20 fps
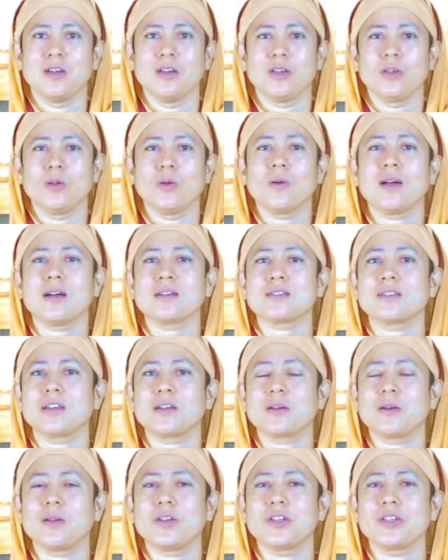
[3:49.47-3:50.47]
Yoga
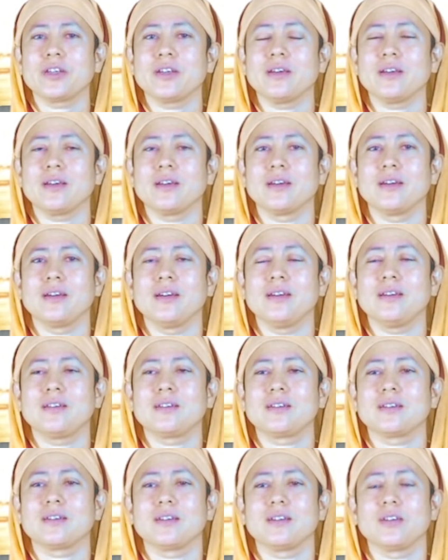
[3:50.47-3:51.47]
psychology,
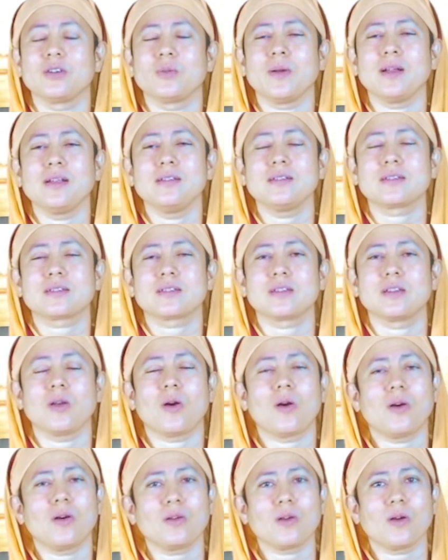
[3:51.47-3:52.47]
it dwells
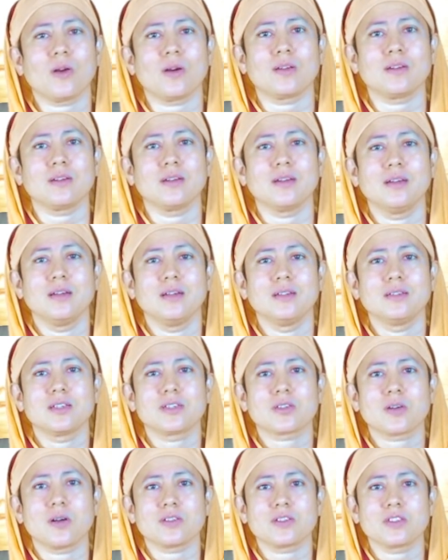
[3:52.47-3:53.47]
long on
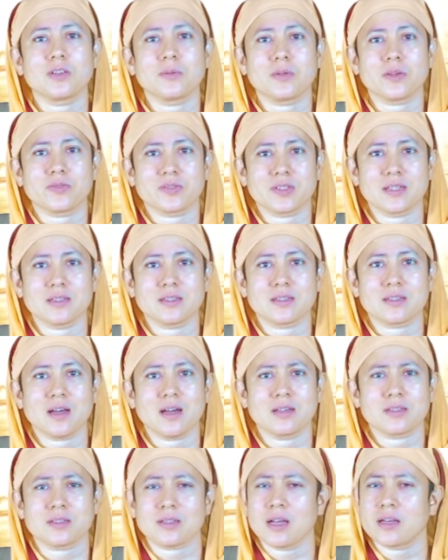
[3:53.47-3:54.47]
this concept of
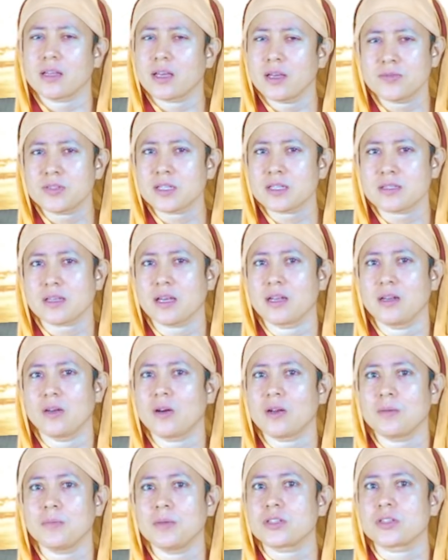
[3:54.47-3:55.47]
sanskars and gives us
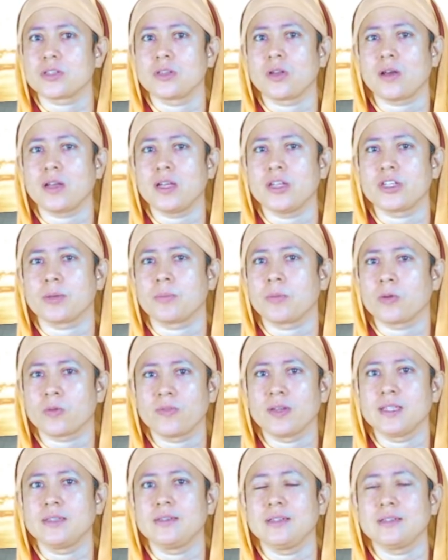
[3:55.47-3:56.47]
enormous knowledge about
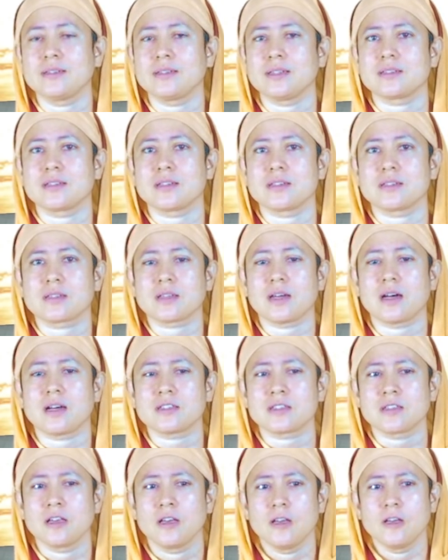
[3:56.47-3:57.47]
vrittis and
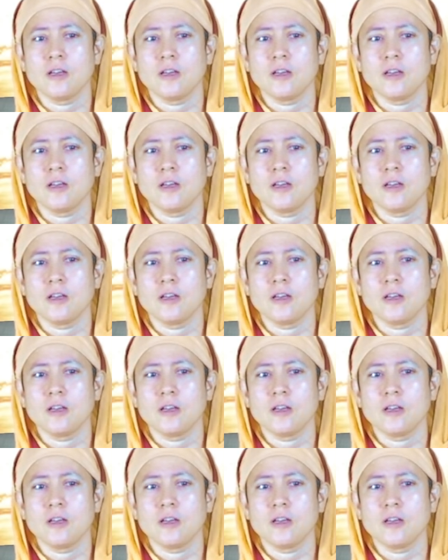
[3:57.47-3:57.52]
sanskars